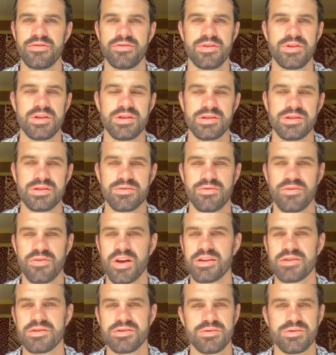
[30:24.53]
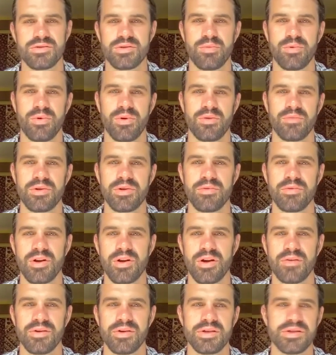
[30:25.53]
these friends who support me, but
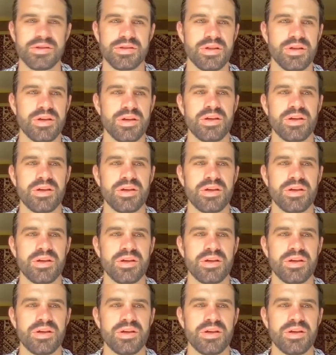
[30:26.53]
always,